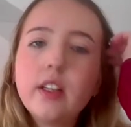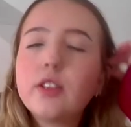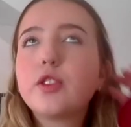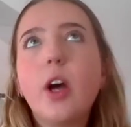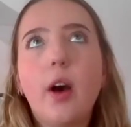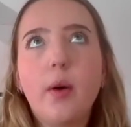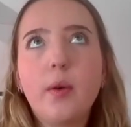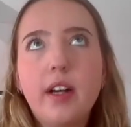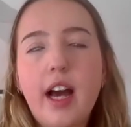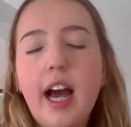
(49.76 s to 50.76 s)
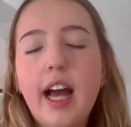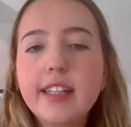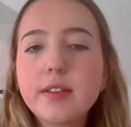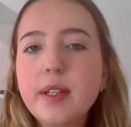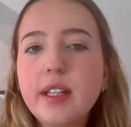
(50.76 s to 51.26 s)
So, I
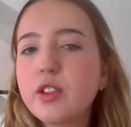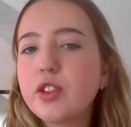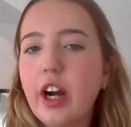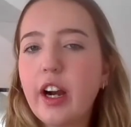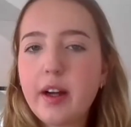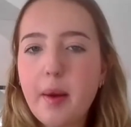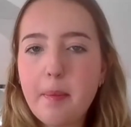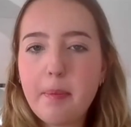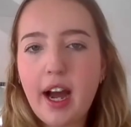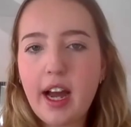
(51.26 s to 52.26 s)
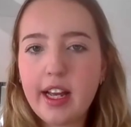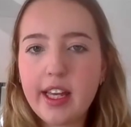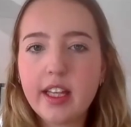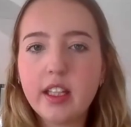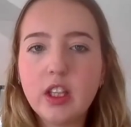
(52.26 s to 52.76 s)
guess we can start
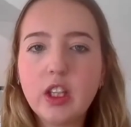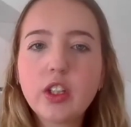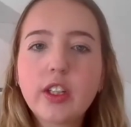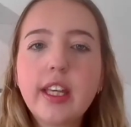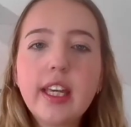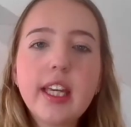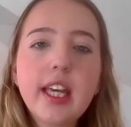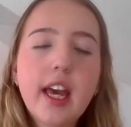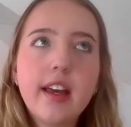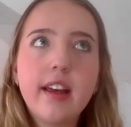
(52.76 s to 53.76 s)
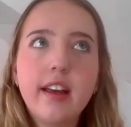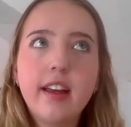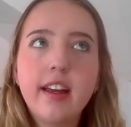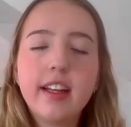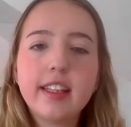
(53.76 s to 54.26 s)
by looking
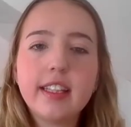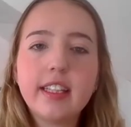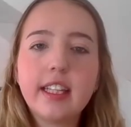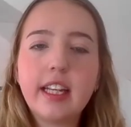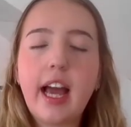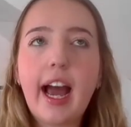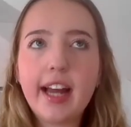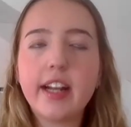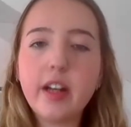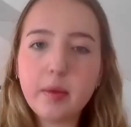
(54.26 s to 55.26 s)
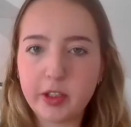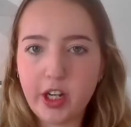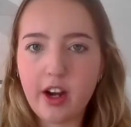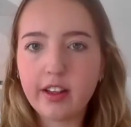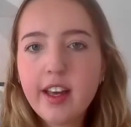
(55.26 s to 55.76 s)
at a number
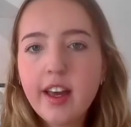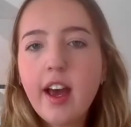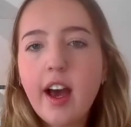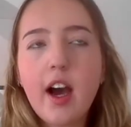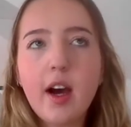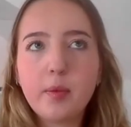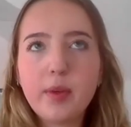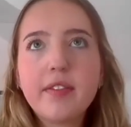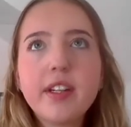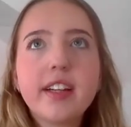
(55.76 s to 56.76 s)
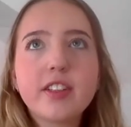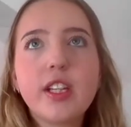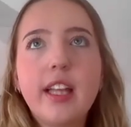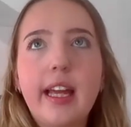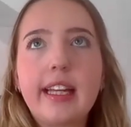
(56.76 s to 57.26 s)
talk. We haven't actually
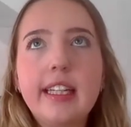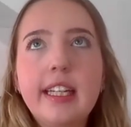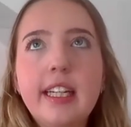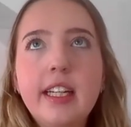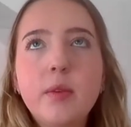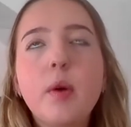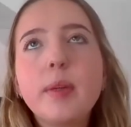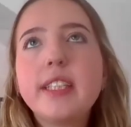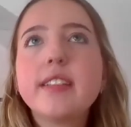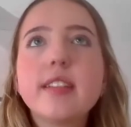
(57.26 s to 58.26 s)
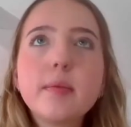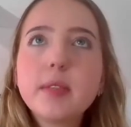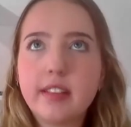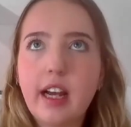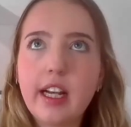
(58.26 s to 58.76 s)
well, we did some
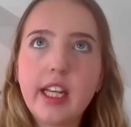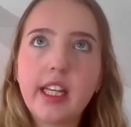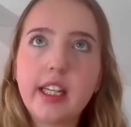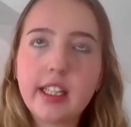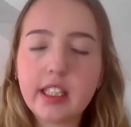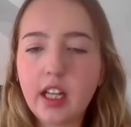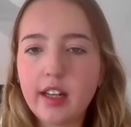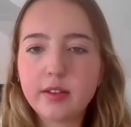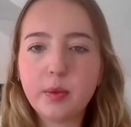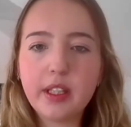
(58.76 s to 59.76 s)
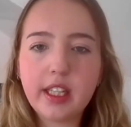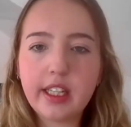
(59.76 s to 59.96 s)
designing in class with